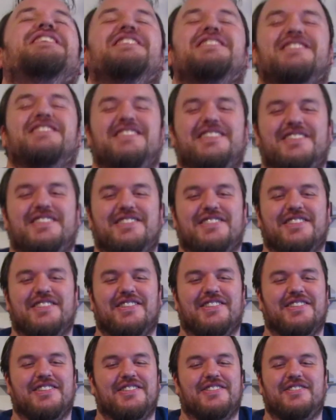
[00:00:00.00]
see, this is
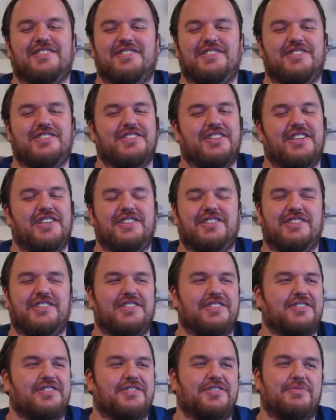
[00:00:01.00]
all the sh-
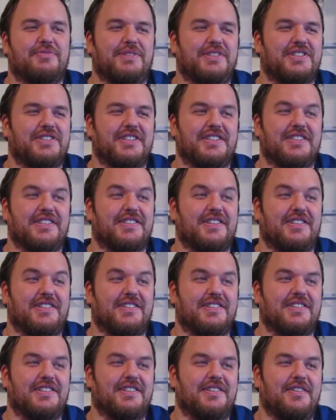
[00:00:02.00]
switching that's
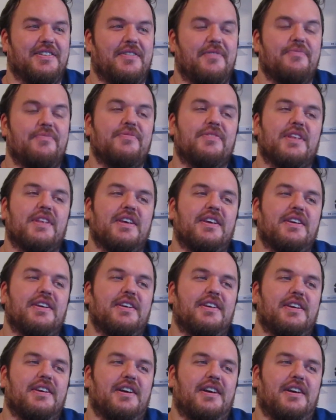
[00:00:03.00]
hard.
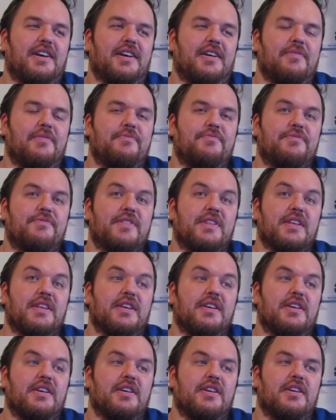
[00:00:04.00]
Uh,
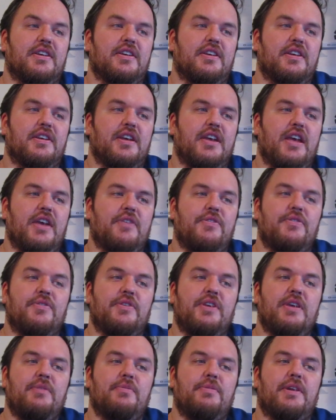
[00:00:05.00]
if you
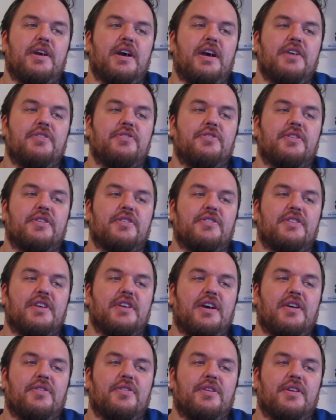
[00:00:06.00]
can keep an eye to the
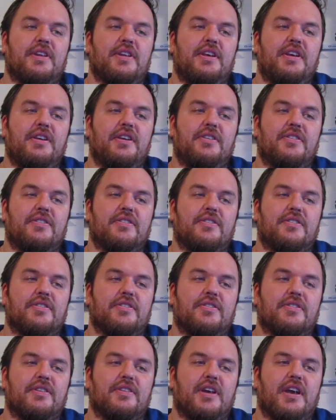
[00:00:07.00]
south and east,
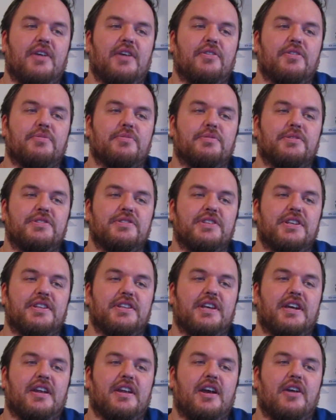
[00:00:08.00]
I would appreciate
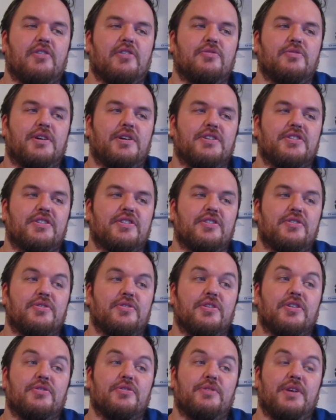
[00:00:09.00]
that. I will watch the
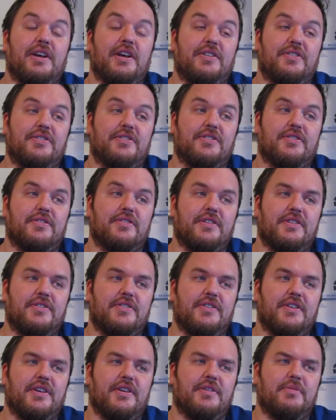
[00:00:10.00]
North and West. Let's
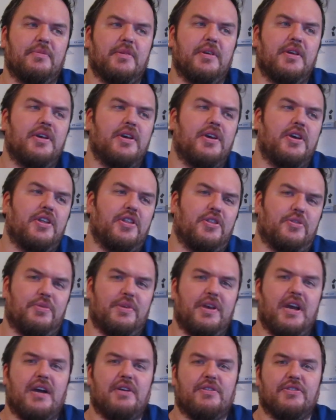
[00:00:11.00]
say
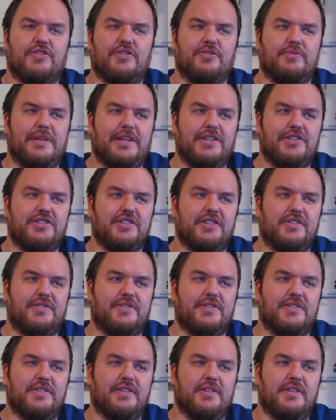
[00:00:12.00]
three hours for my
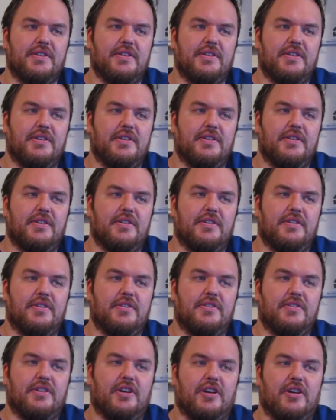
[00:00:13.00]
shift.
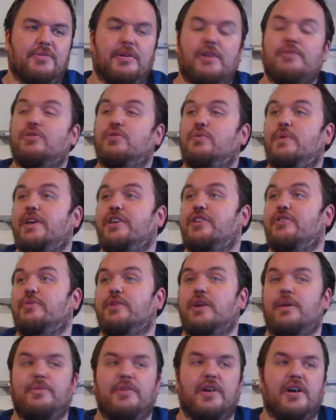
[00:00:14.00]
Darb, I will wake you
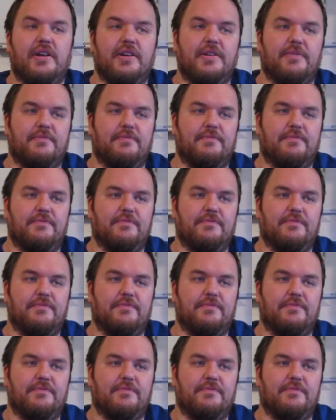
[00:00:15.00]
when I'm done.